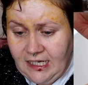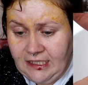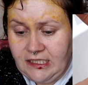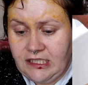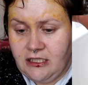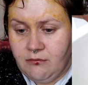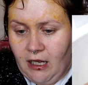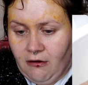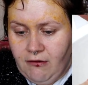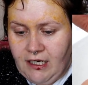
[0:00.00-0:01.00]
and it
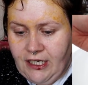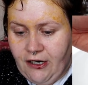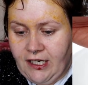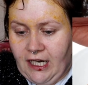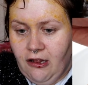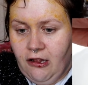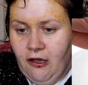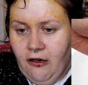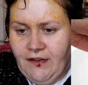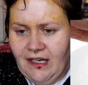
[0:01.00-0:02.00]
smelt really good, and I
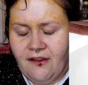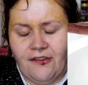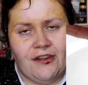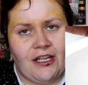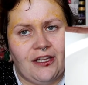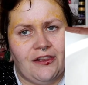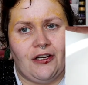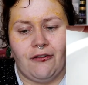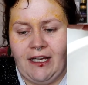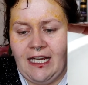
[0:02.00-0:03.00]
loved the
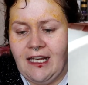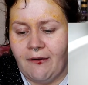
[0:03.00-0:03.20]
green.